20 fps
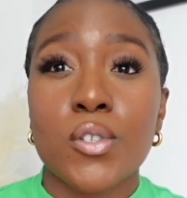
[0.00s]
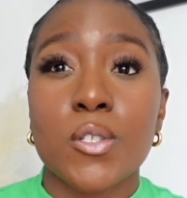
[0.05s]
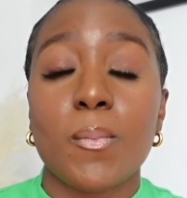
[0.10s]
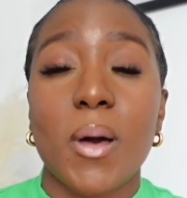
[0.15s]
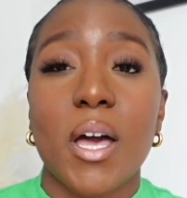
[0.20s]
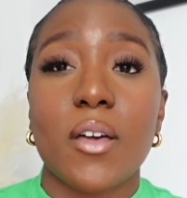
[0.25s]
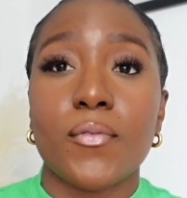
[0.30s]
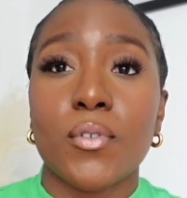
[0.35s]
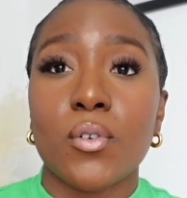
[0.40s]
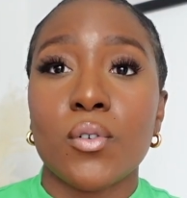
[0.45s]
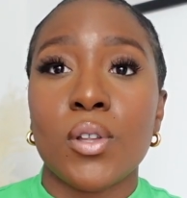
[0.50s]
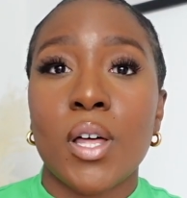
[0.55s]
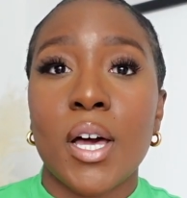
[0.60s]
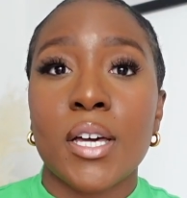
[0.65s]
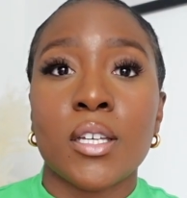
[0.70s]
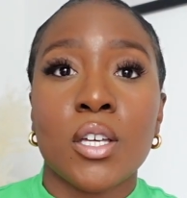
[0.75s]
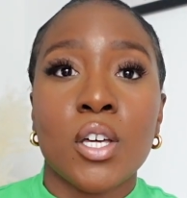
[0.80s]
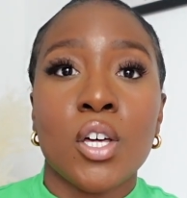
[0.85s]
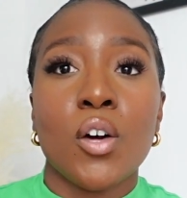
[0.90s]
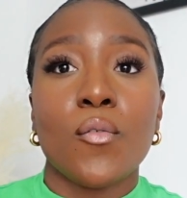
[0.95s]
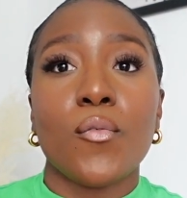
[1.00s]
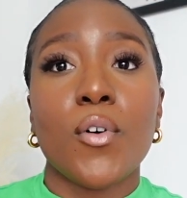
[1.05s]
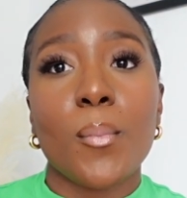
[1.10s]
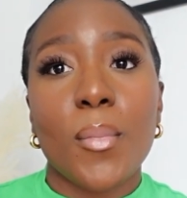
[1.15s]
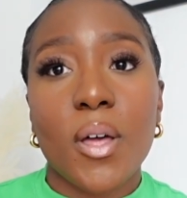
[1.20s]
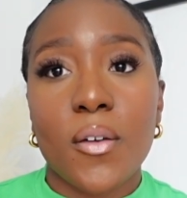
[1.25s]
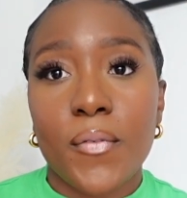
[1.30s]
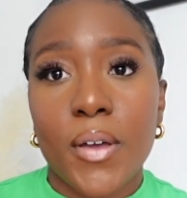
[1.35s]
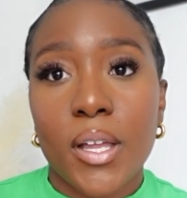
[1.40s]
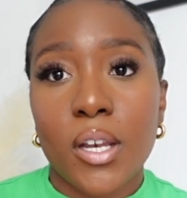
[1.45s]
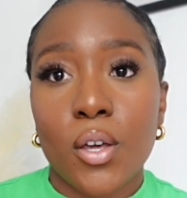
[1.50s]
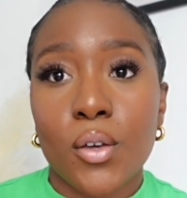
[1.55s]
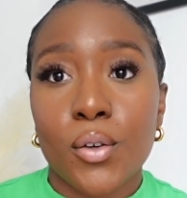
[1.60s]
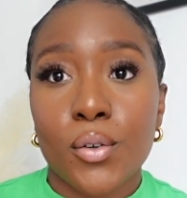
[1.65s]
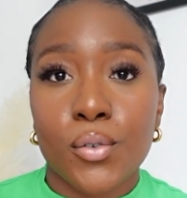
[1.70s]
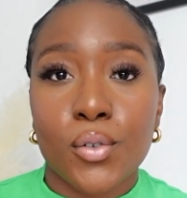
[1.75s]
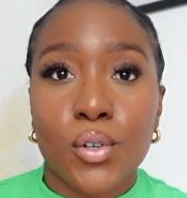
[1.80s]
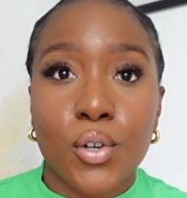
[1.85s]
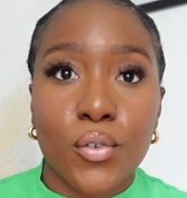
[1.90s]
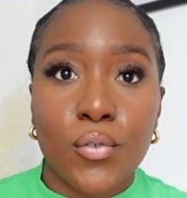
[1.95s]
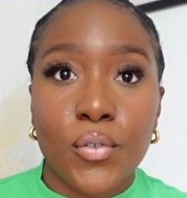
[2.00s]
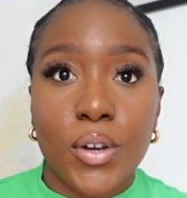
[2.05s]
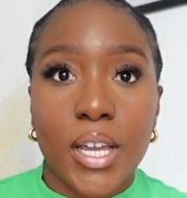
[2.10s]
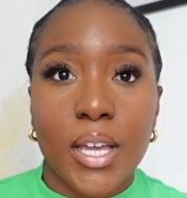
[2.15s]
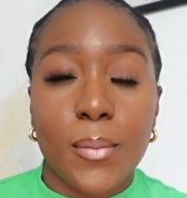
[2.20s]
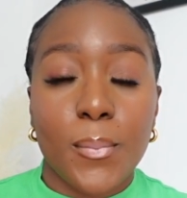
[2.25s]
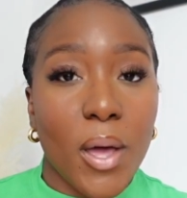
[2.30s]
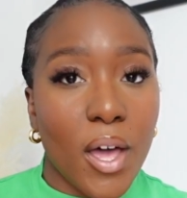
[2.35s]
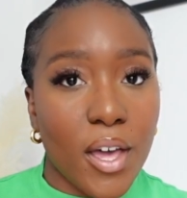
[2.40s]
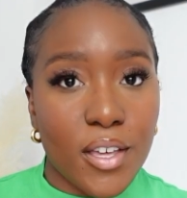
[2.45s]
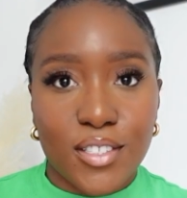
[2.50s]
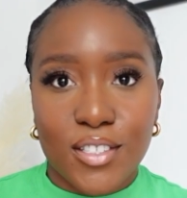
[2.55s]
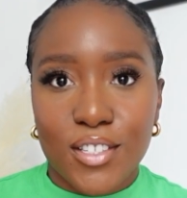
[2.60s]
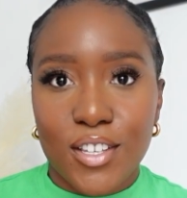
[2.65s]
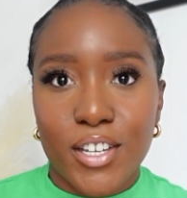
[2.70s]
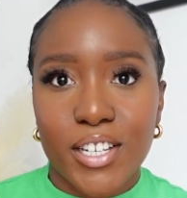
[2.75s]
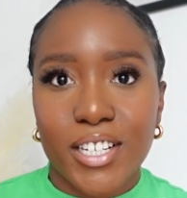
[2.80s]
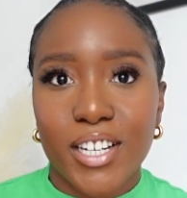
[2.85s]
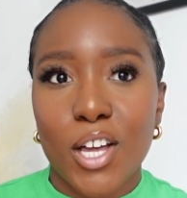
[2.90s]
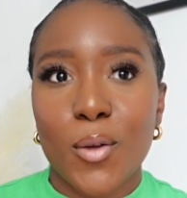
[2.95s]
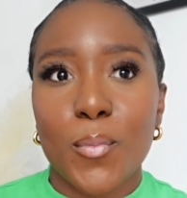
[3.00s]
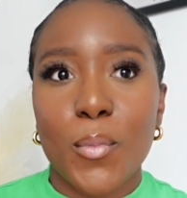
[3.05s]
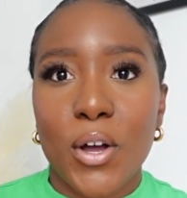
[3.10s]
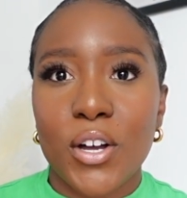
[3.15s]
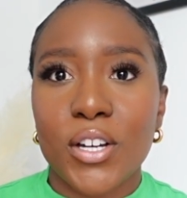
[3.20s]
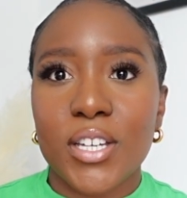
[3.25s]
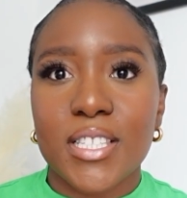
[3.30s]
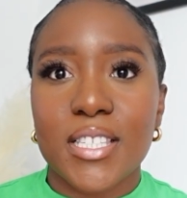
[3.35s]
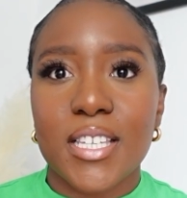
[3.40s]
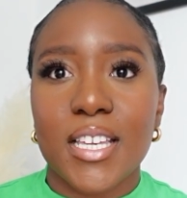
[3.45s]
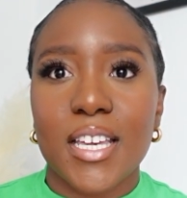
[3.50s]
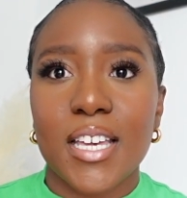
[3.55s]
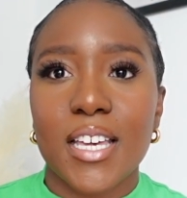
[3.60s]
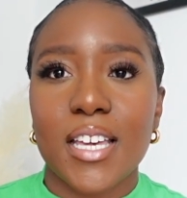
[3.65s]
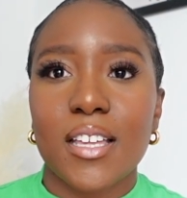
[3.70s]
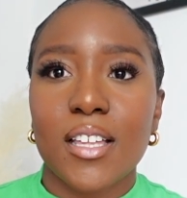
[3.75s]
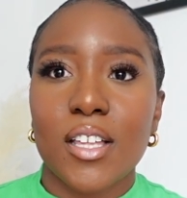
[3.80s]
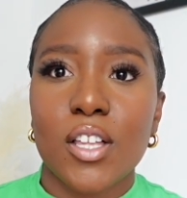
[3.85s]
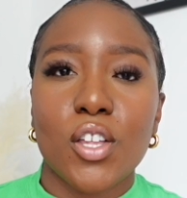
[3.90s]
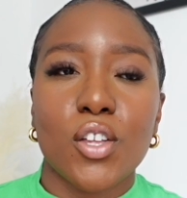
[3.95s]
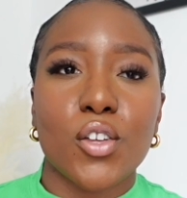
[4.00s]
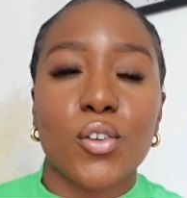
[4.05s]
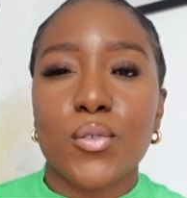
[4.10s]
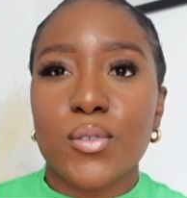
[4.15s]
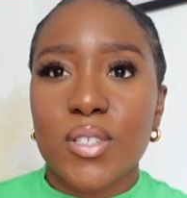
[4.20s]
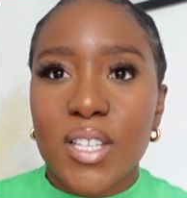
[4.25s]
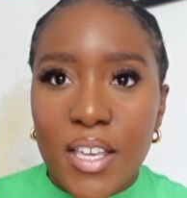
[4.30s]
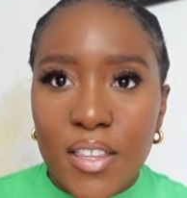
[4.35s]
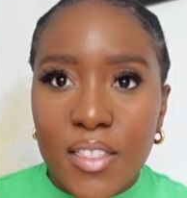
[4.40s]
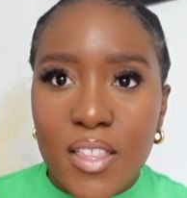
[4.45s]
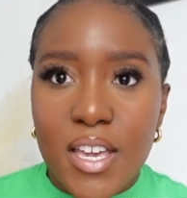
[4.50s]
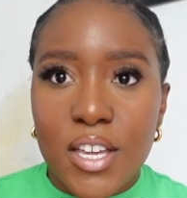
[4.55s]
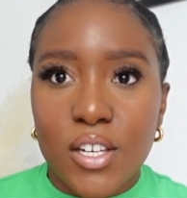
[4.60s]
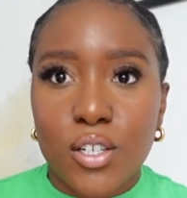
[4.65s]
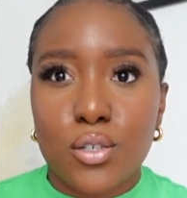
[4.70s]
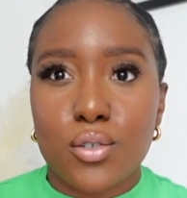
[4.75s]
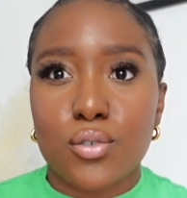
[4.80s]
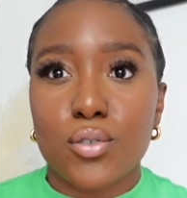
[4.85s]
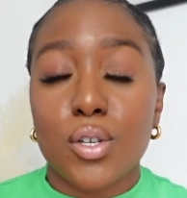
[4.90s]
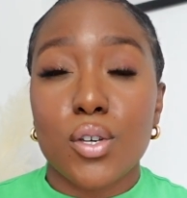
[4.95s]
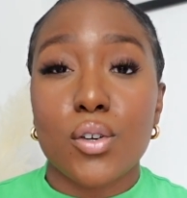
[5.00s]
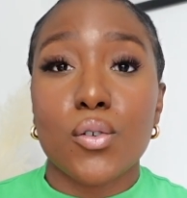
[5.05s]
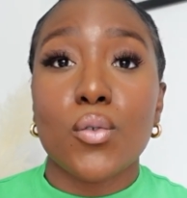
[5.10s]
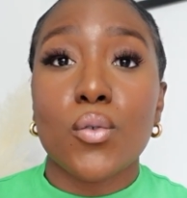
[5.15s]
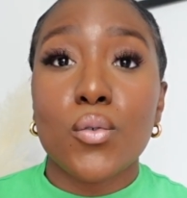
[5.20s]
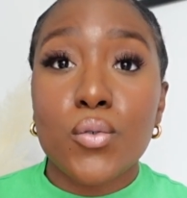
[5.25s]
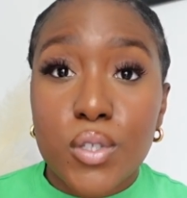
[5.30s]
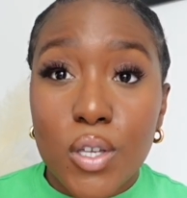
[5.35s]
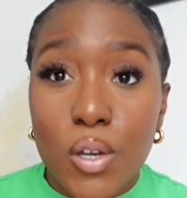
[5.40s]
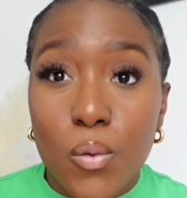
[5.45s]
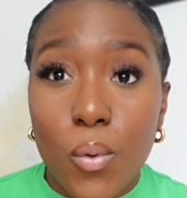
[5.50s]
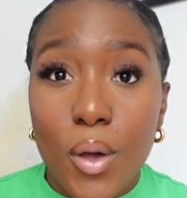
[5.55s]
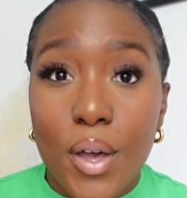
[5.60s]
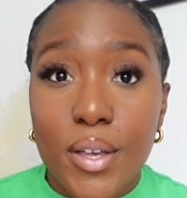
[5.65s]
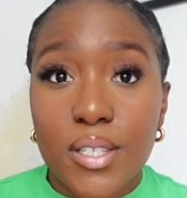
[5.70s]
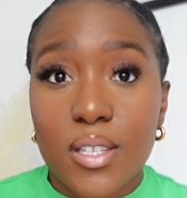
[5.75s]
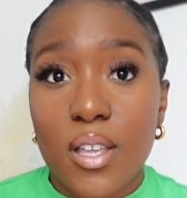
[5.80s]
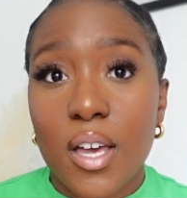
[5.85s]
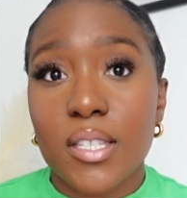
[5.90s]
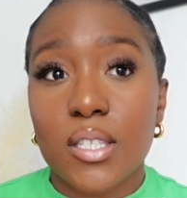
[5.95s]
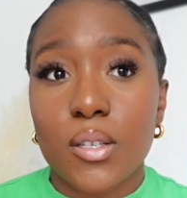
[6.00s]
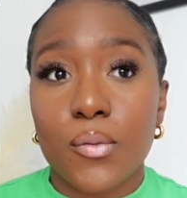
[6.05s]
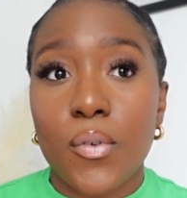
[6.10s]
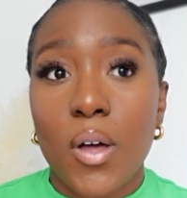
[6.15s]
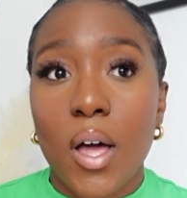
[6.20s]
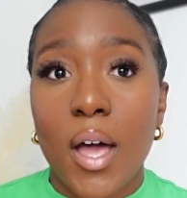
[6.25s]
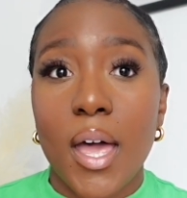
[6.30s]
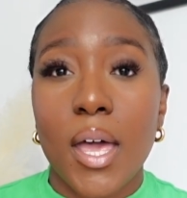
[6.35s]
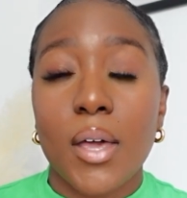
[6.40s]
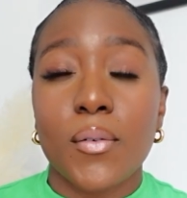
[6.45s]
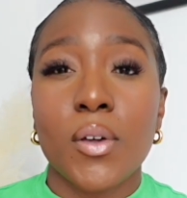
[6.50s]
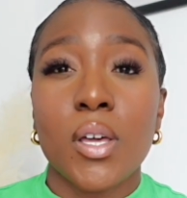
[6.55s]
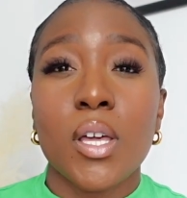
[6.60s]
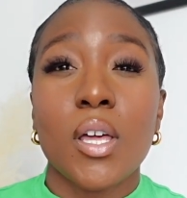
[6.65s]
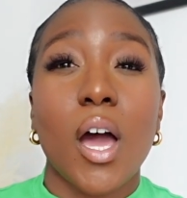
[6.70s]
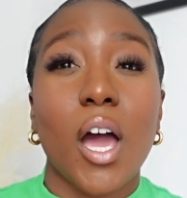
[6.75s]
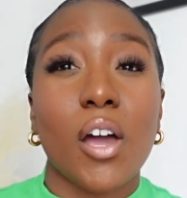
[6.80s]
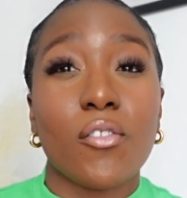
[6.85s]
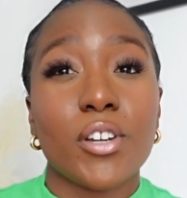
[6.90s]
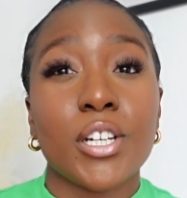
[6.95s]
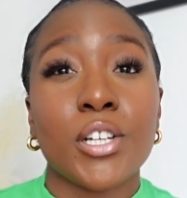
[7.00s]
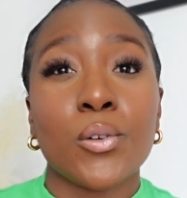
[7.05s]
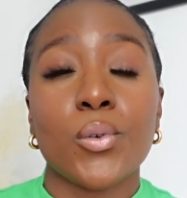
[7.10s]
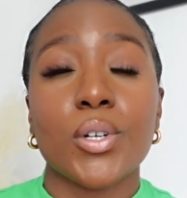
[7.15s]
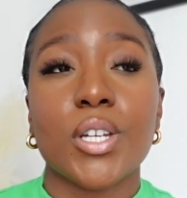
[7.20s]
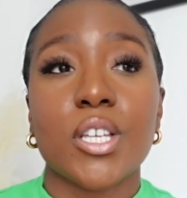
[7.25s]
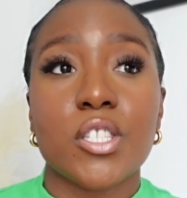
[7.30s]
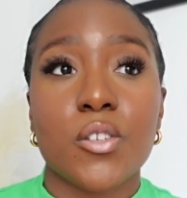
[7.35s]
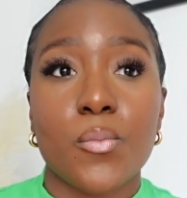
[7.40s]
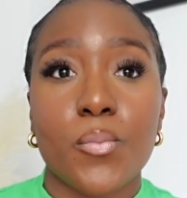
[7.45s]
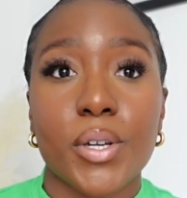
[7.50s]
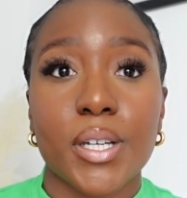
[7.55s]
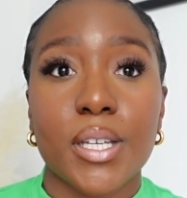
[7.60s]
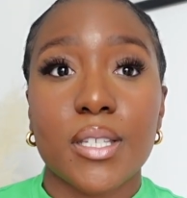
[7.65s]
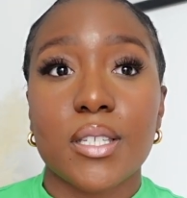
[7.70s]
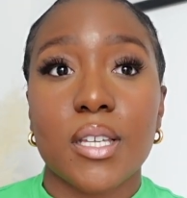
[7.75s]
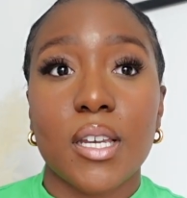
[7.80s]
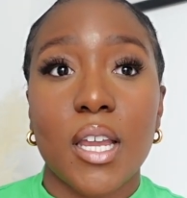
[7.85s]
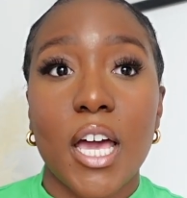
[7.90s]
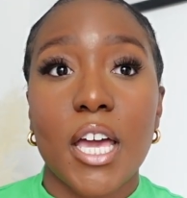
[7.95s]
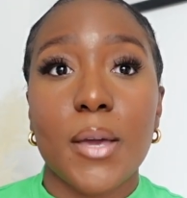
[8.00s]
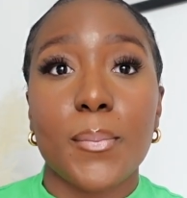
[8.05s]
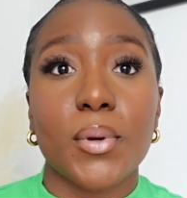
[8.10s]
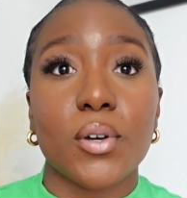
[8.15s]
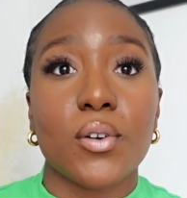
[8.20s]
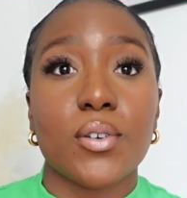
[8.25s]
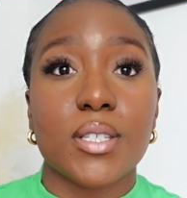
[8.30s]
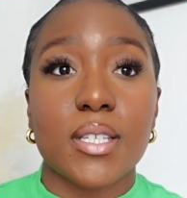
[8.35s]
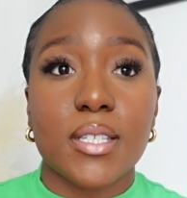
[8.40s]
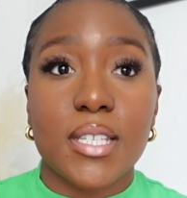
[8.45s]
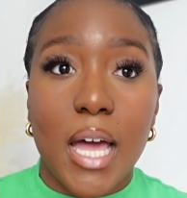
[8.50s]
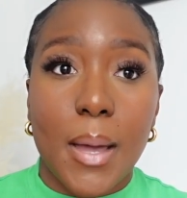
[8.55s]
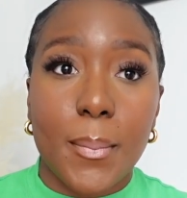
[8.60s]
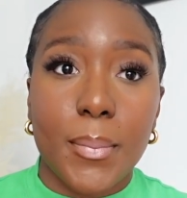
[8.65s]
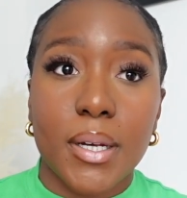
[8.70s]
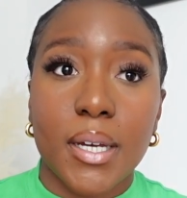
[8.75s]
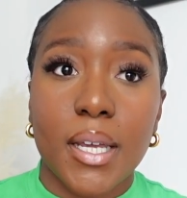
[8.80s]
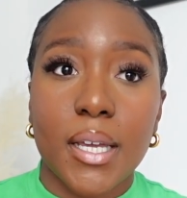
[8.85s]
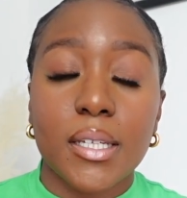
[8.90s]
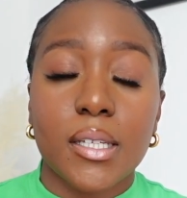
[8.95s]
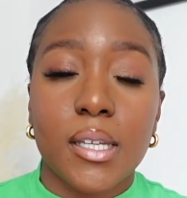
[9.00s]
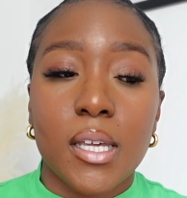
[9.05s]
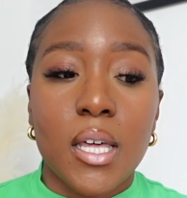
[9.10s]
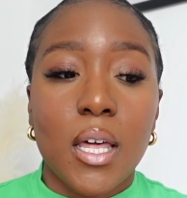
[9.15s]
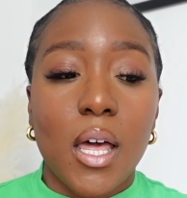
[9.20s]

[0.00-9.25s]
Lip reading: But I feel like, from a fellow career person, a marketer who's in the industry, who also works 9 to 5, I really wanted to bring it to light because it's happening.